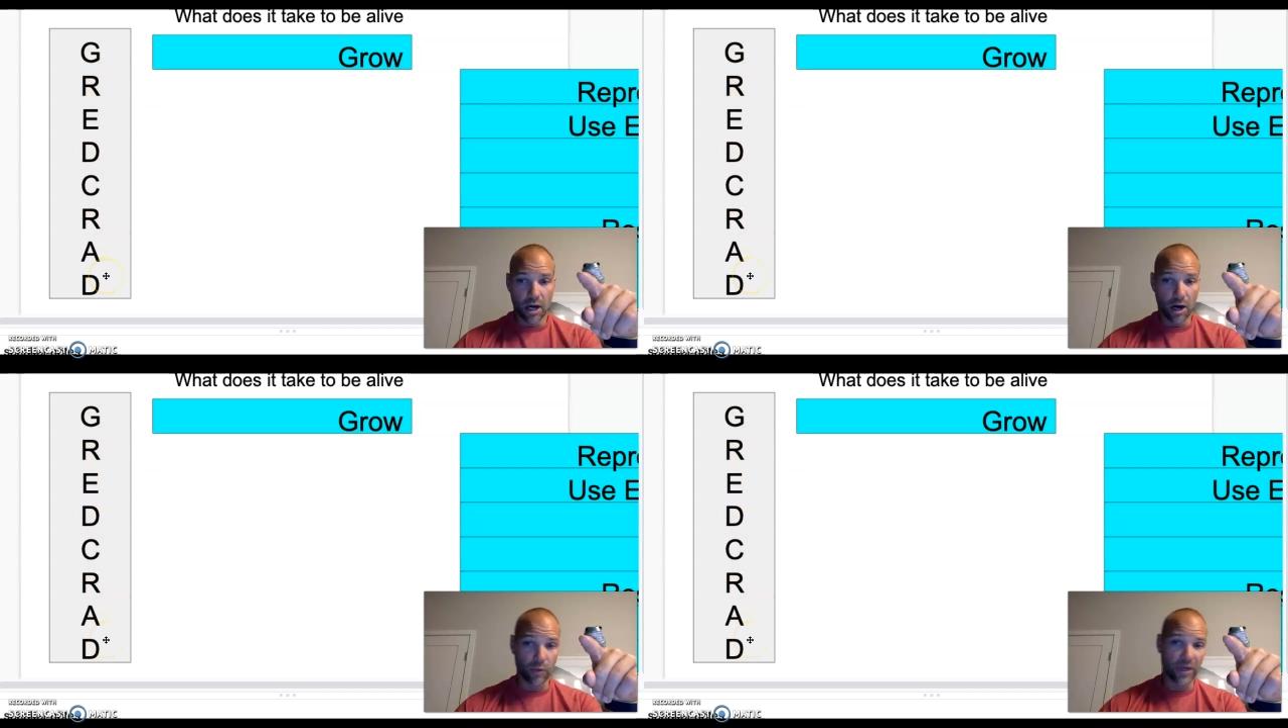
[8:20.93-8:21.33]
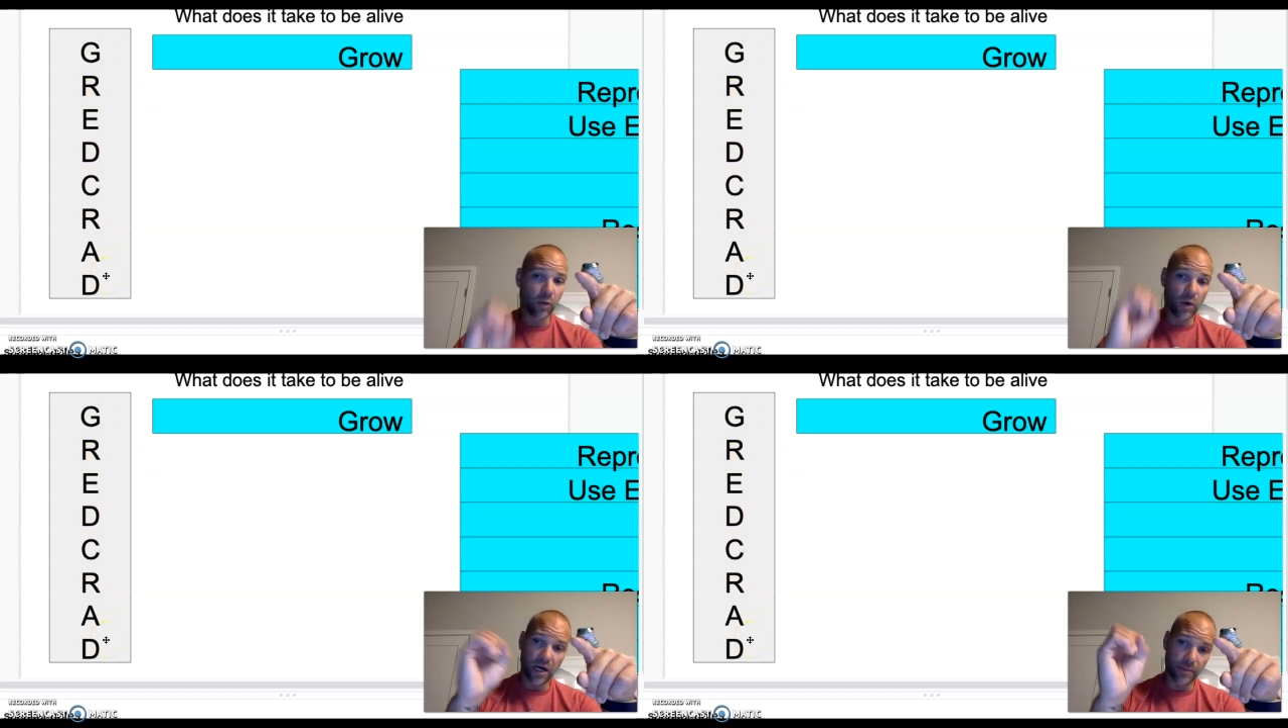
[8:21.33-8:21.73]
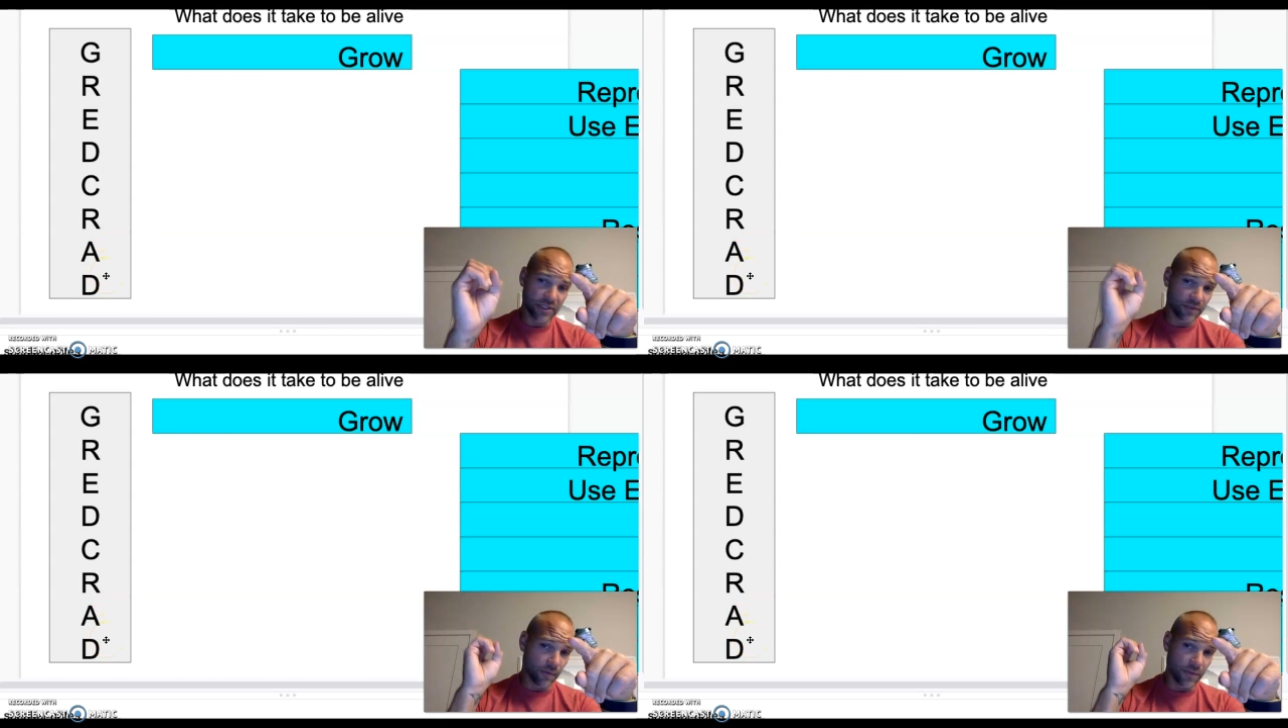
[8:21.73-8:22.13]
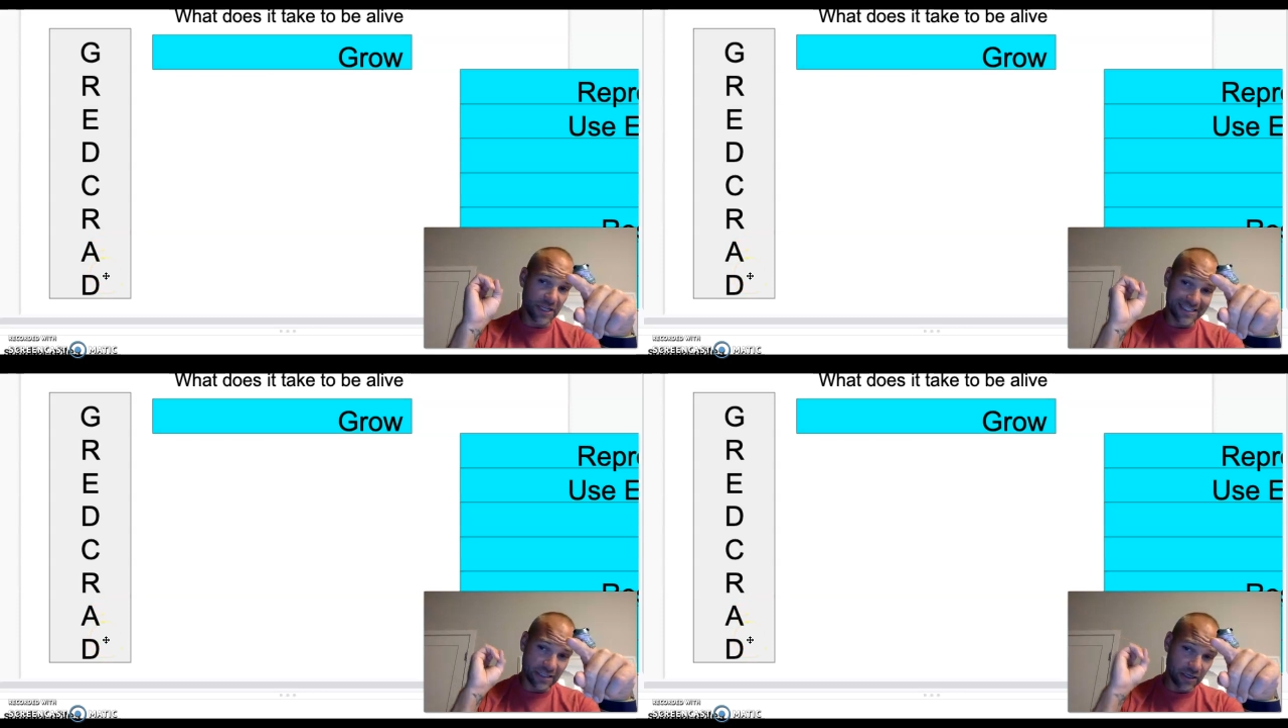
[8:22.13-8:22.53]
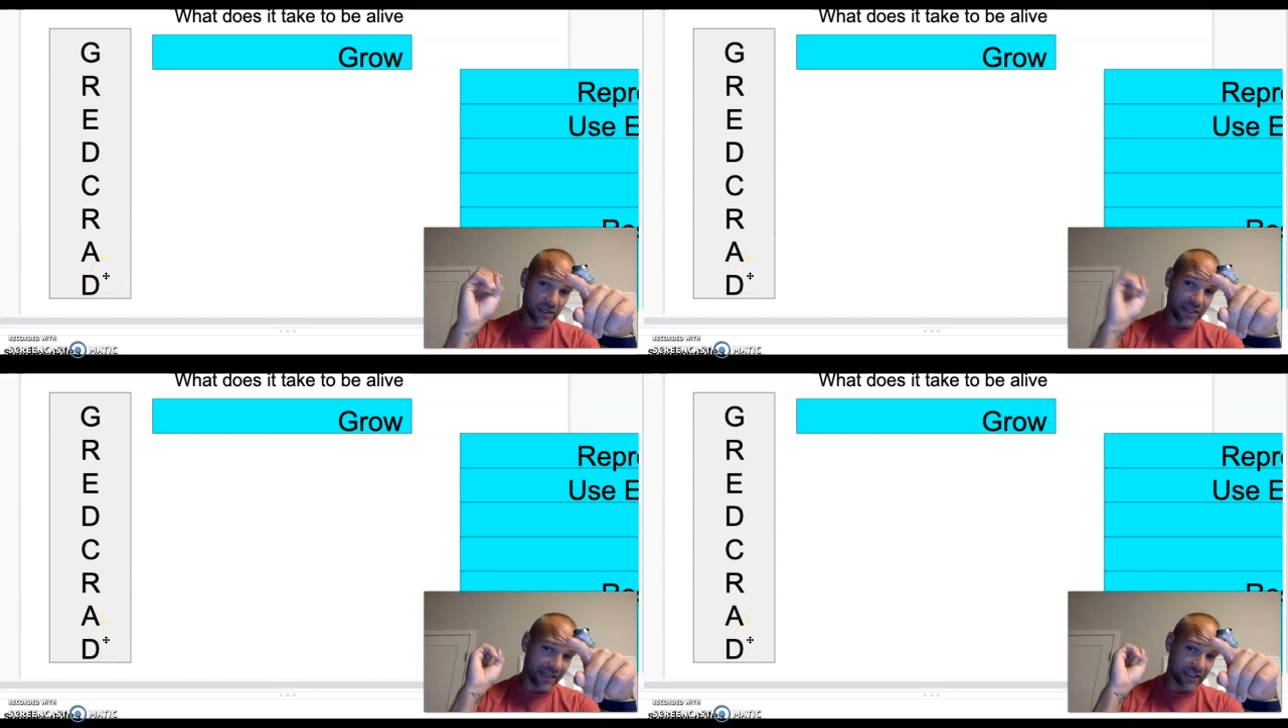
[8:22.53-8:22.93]
are requirements for be
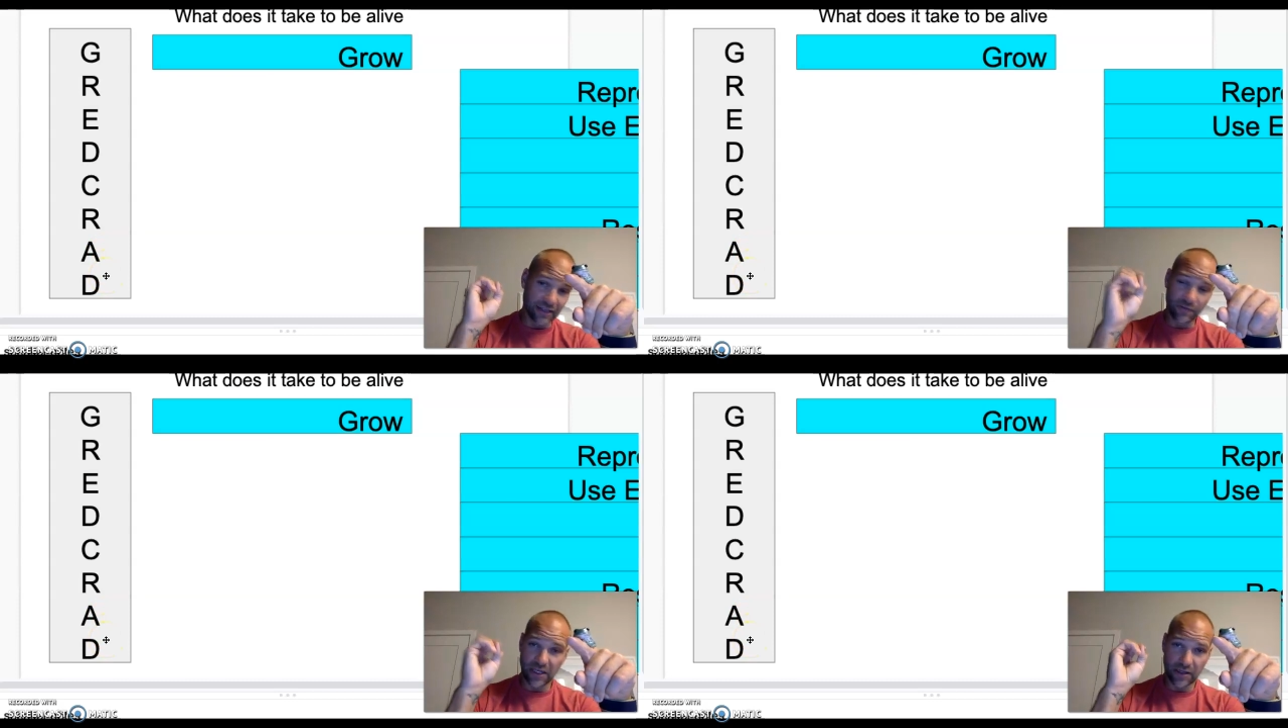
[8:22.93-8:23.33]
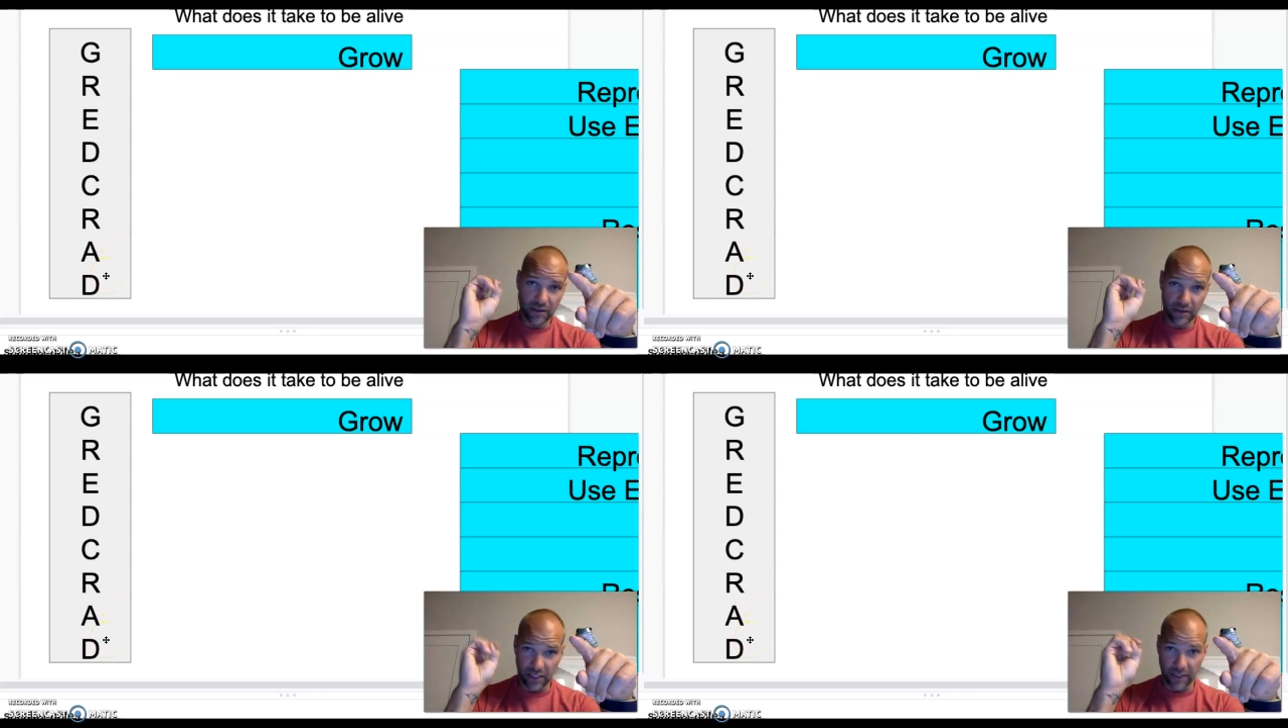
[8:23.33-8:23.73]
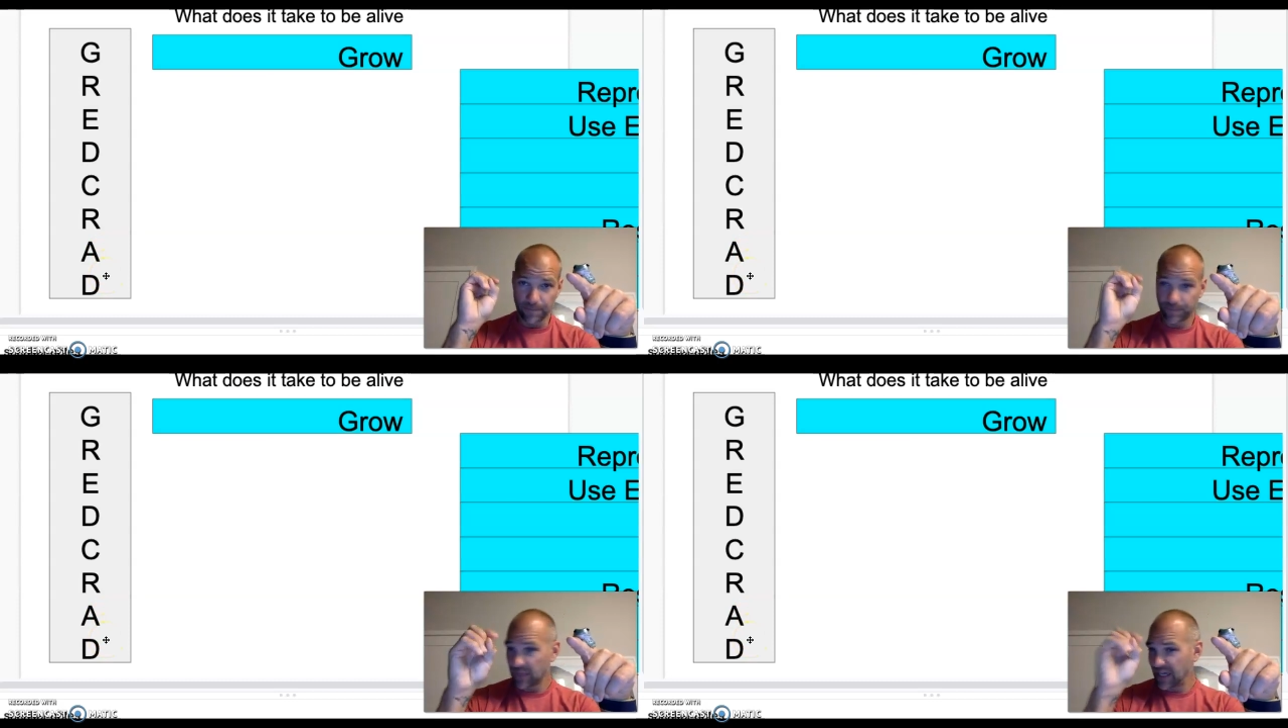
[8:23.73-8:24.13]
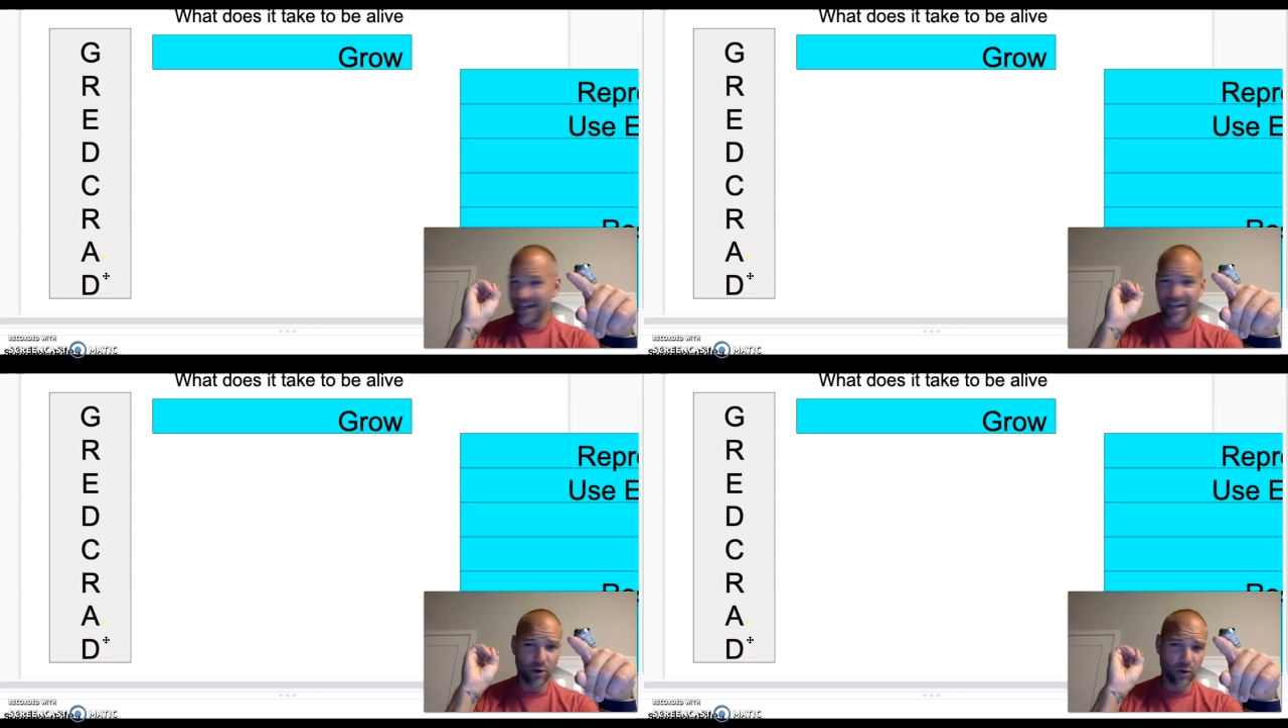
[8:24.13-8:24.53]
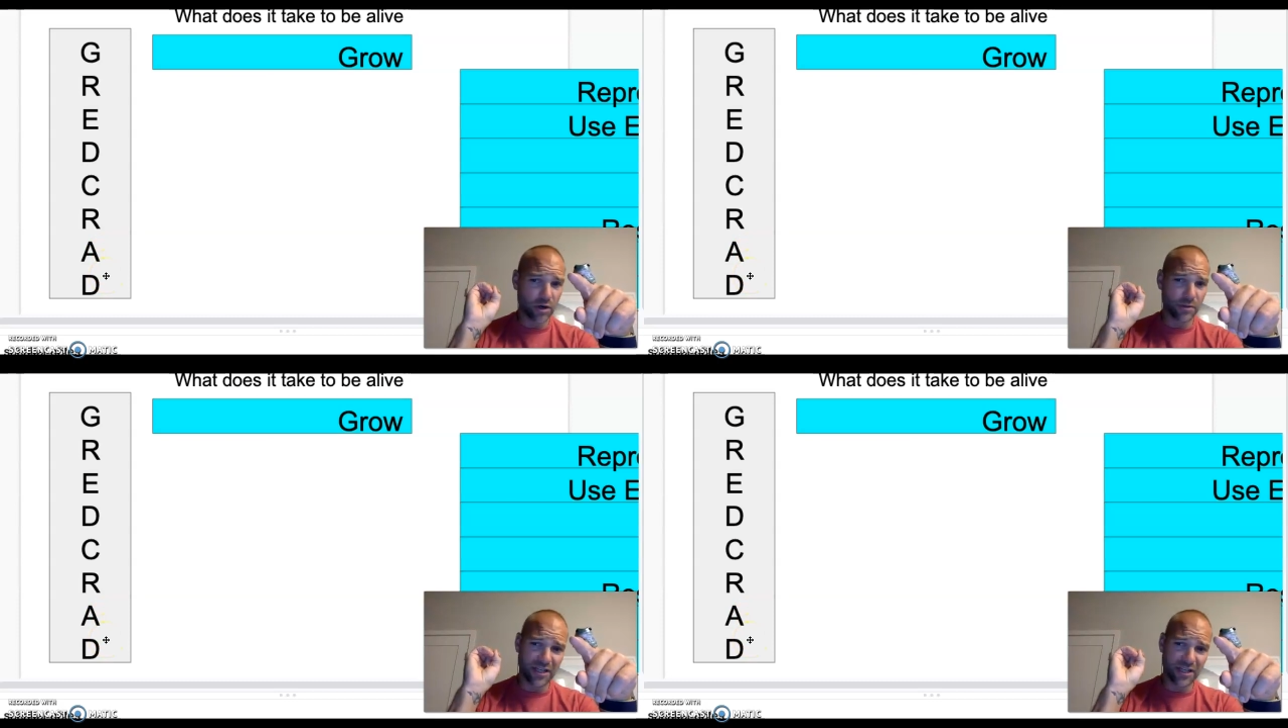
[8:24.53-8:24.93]
considered a living thing. And in order to be